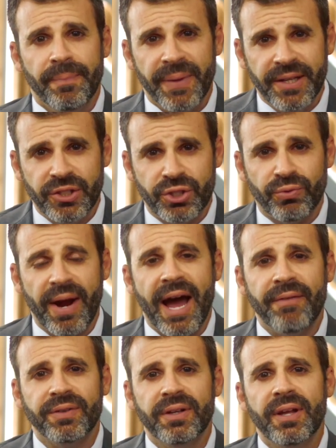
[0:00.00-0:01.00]
is
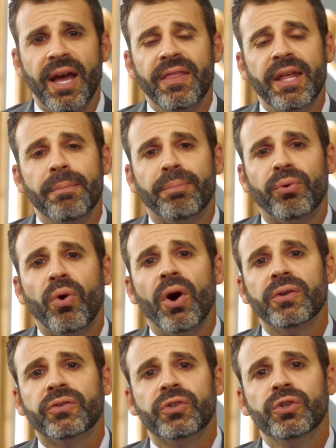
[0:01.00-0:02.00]
drafted and then
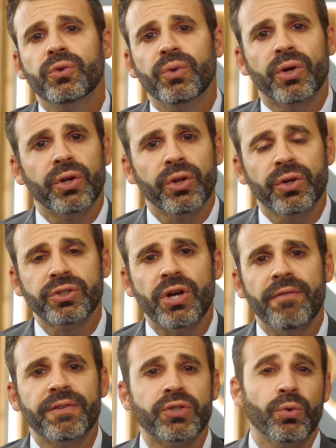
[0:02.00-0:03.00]
brought to the clerk's
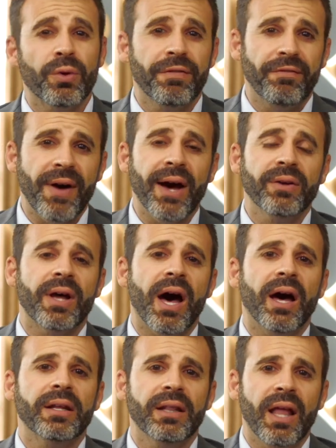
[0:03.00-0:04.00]
office or filed
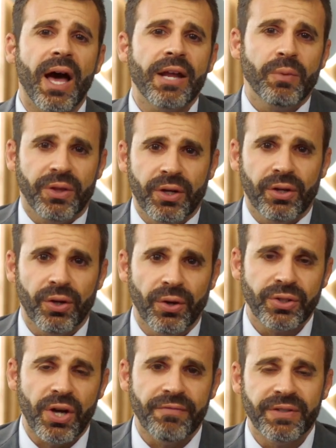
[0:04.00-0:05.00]
online with the
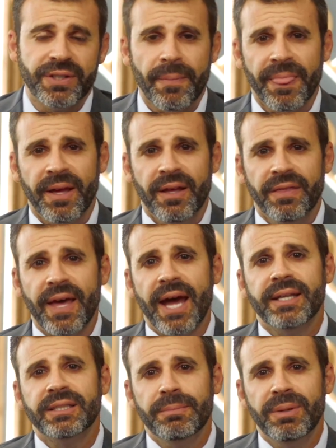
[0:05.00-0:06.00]
clerk's office.
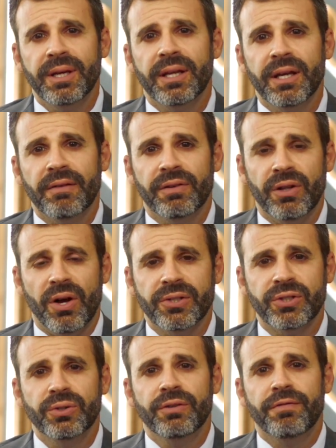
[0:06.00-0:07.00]
That is the beginning of a
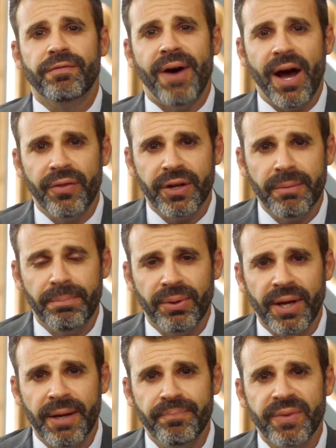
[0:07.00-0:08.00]
lawsuit. You file the
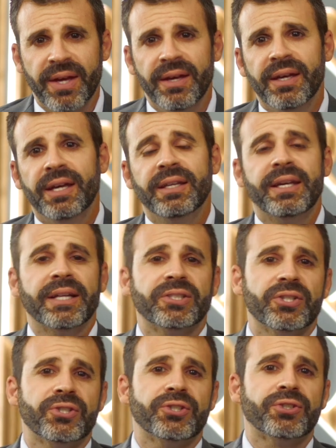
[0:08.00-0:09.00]
complaint, it
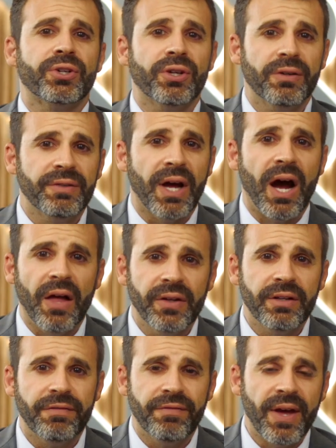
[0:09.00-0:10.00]
gets served on
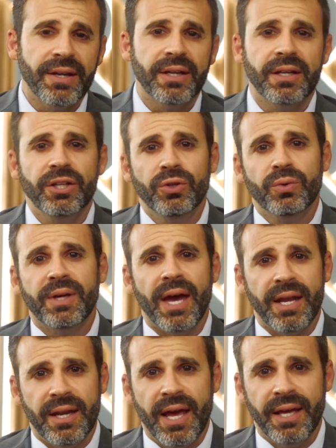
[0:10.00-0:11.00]
the defendant, you
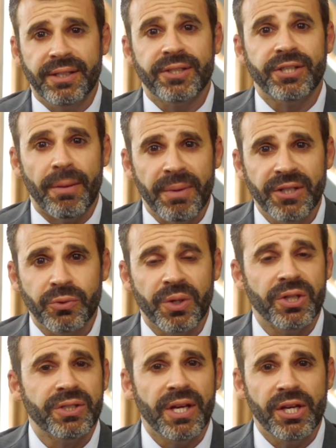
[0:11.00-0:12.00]
get a summons
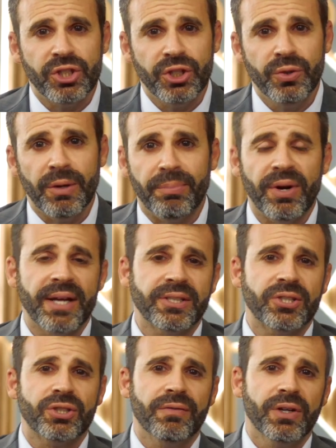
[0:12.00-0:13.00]
which is issued, a
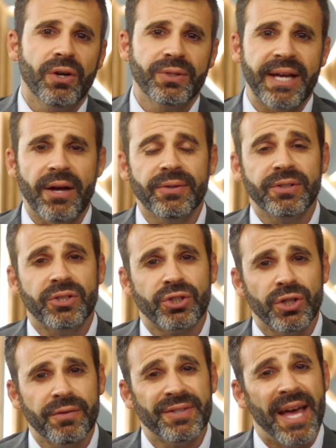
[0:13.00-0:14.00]
process server goes out and
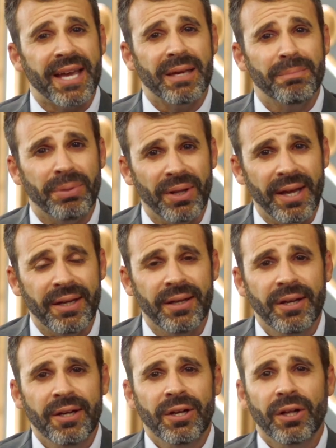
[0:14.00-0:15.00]
serves that complaint
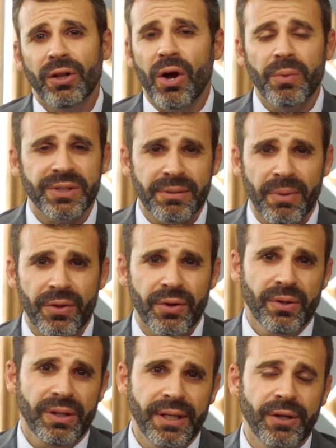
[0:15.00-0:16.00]
along with some
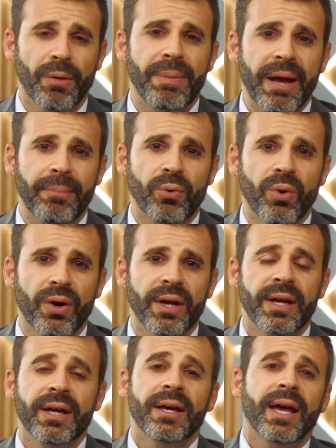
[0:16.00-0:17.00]
other legal
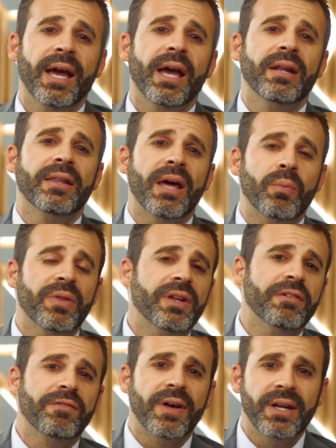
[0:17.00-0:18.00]
paperwork, and then when the
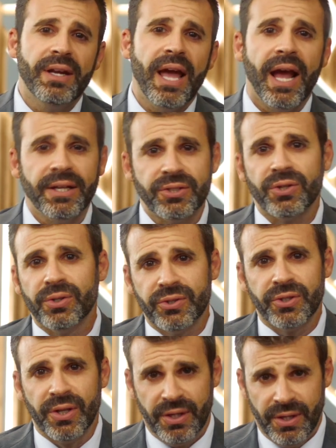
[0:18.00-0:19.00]
defendant
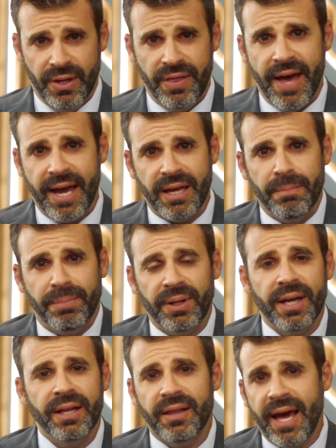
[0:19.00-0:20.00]
answers that
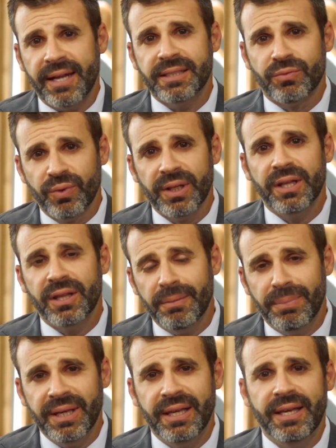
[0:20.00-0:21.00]
complaint, that is really the
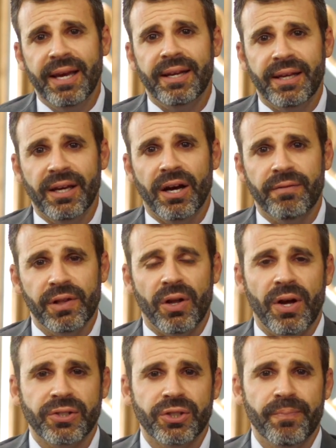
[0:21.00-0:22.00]
beginning of a
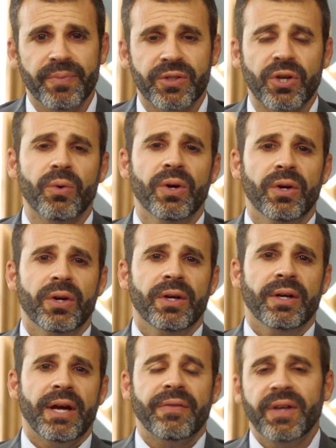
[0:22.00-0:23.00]
lawsuit. So
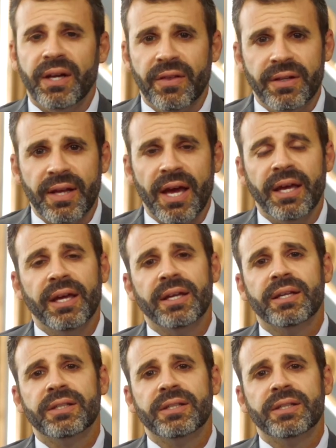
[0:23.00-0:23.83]
at the end of the day, it